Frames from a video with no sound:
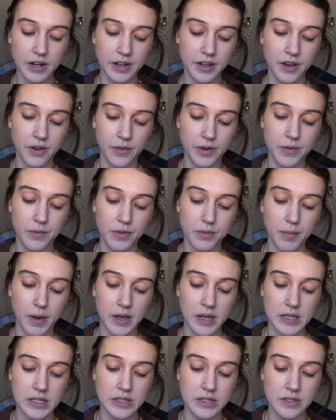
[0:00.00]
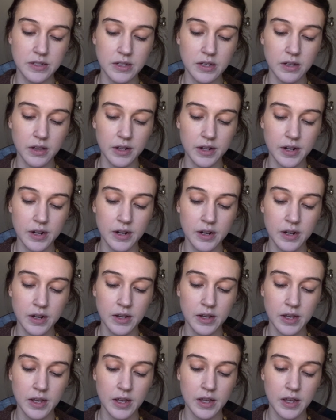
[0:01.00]
I go in with my concealer
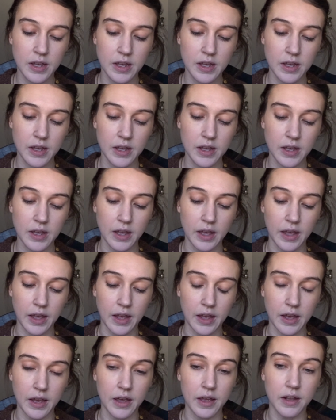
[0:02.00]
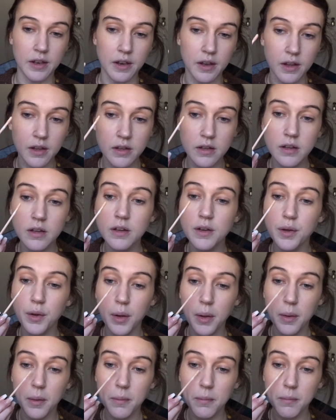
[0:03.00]
and
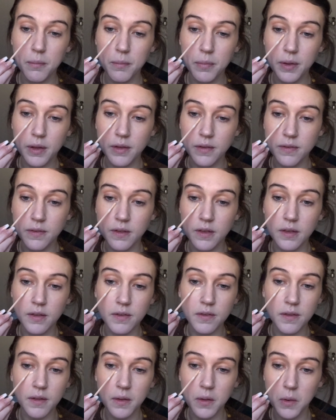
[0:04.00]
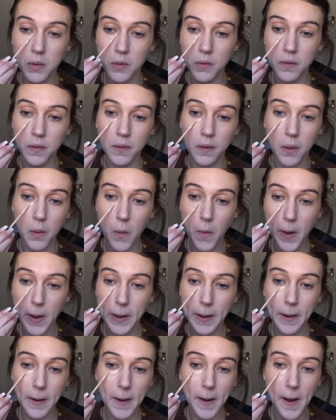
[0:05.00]
place this just in the
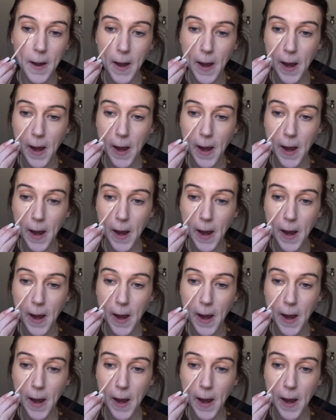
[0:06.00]
corner,